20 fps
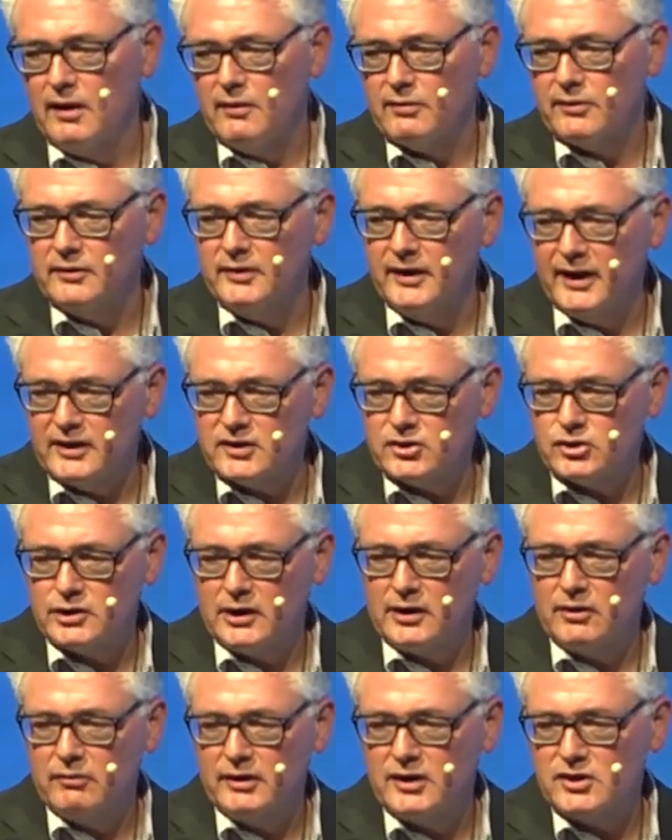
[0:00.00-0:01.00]
The next
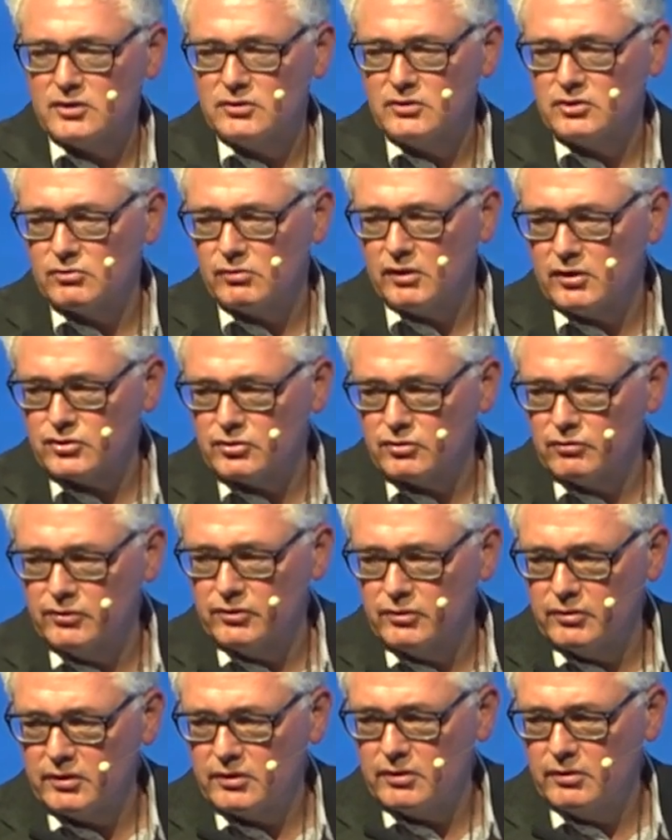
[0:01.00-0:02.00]
generation structural
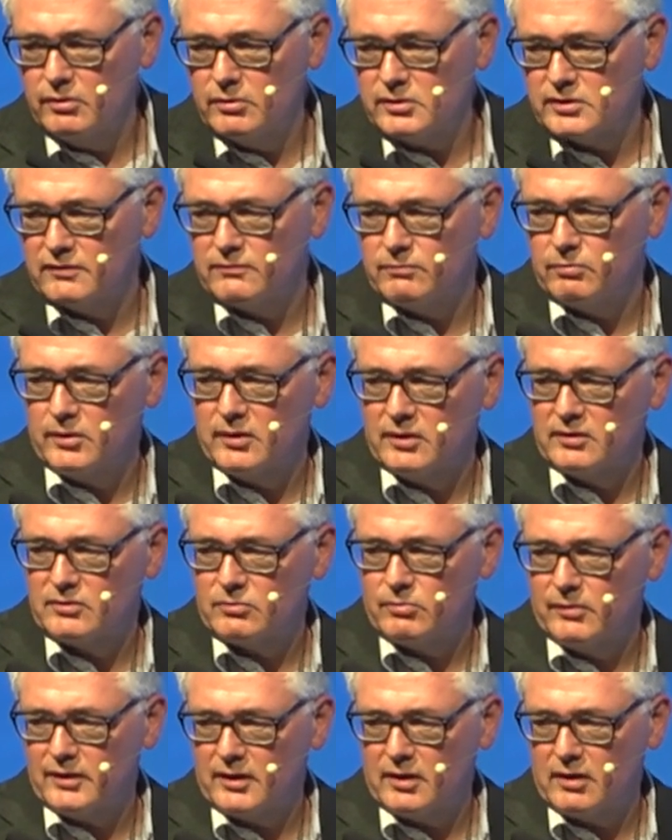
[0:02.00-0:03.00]
Eurocodes, I've worked
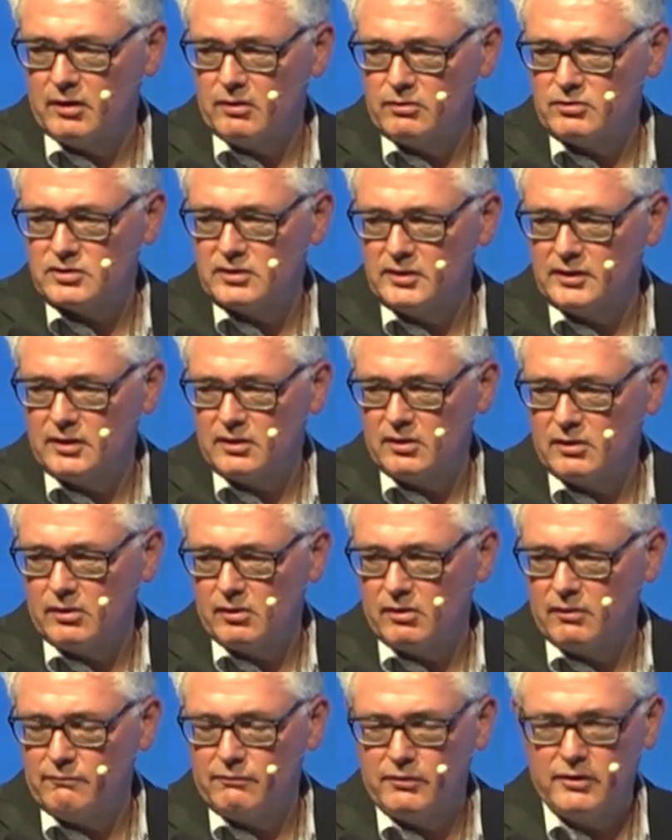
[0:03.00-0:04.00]
quite closely
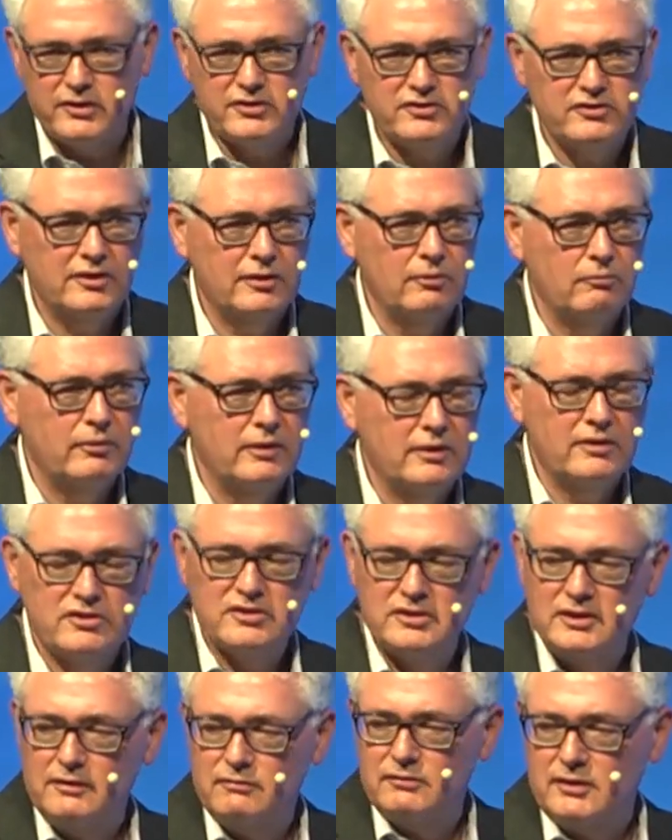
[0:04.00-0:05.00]
conversing with
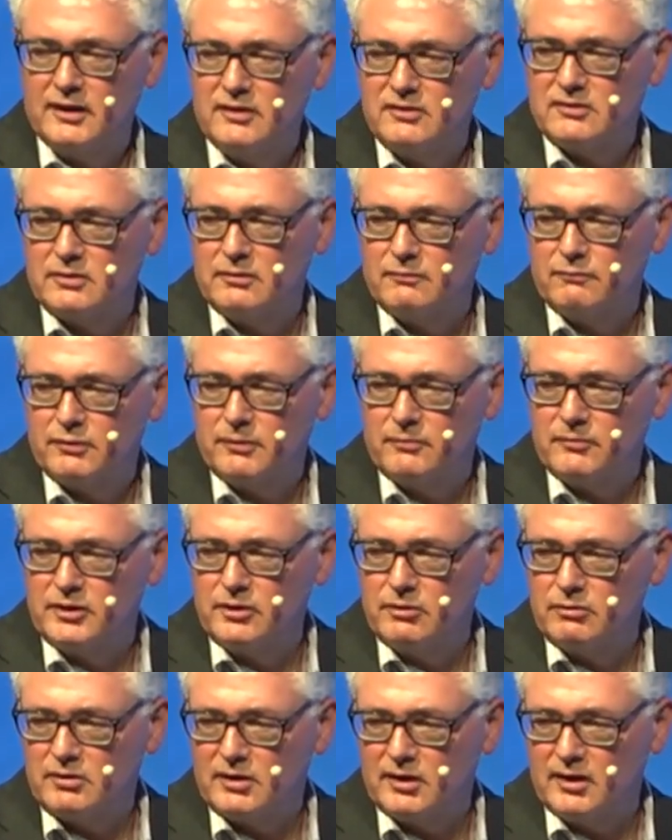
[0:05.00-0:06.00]
Steve Denton from
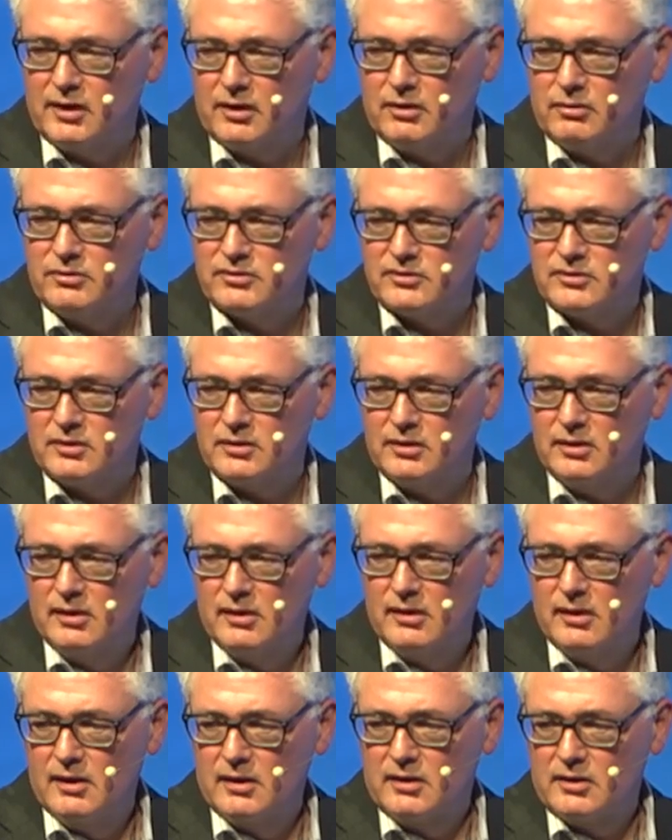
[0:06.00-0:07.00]
the UK, who's the
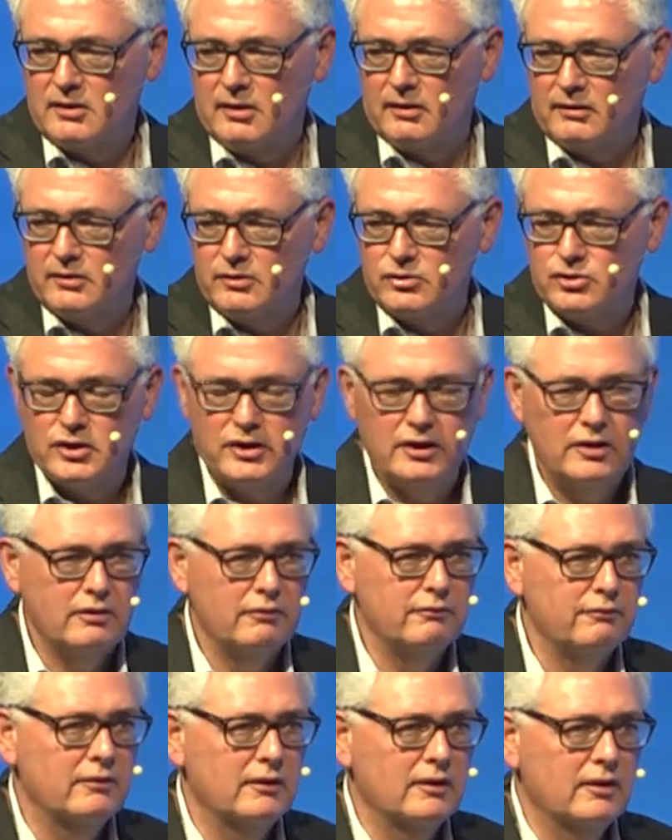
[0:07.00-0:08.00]
current chair
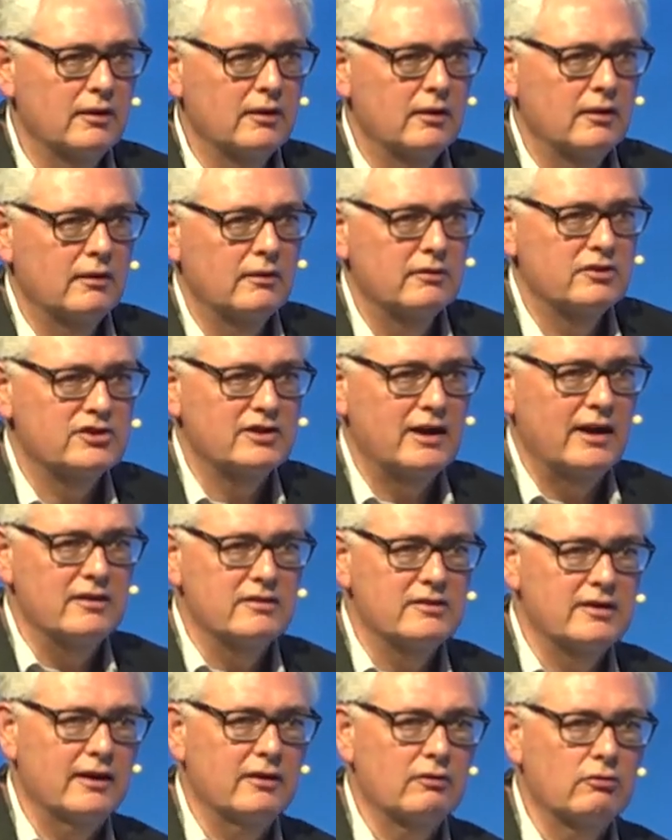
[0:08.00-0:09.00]
of SEN
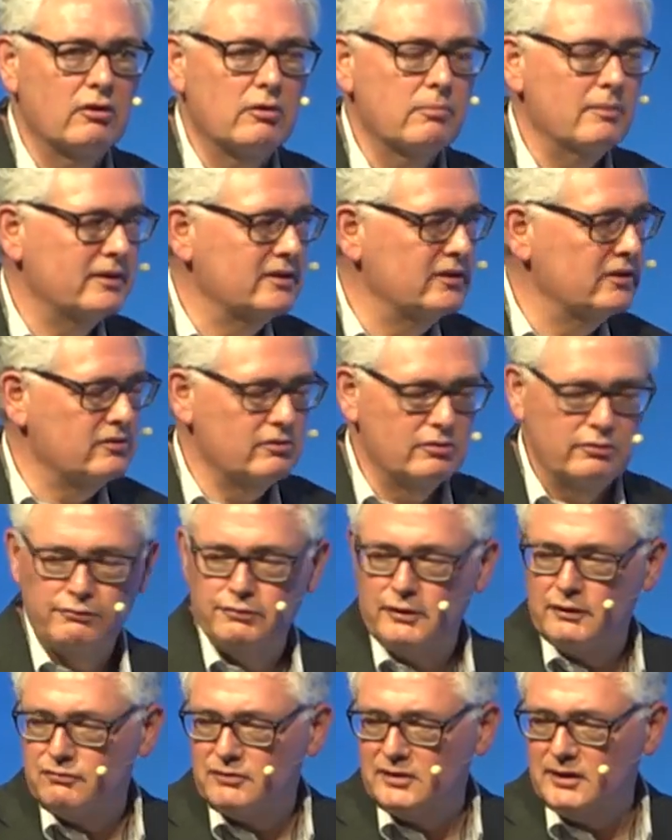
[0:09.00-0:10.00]
Technical Committee
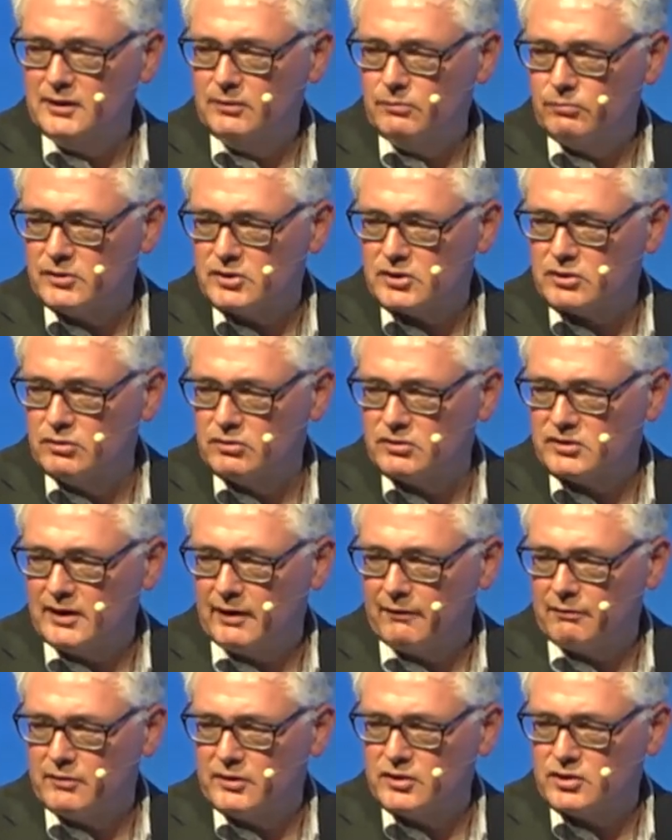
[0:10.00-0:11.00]
250, which looks
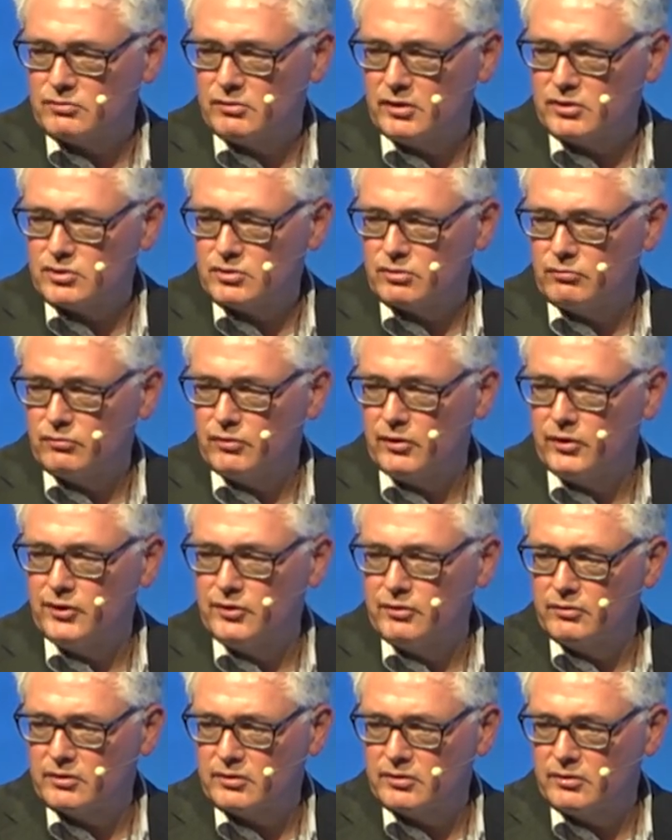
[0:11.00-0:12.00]
after the structural
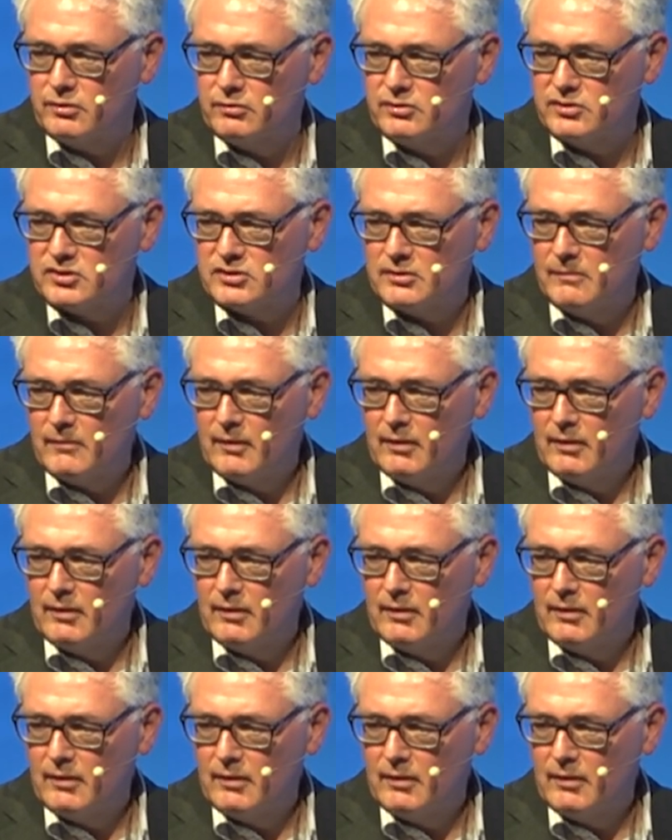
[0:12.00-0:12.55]
Eurocodes.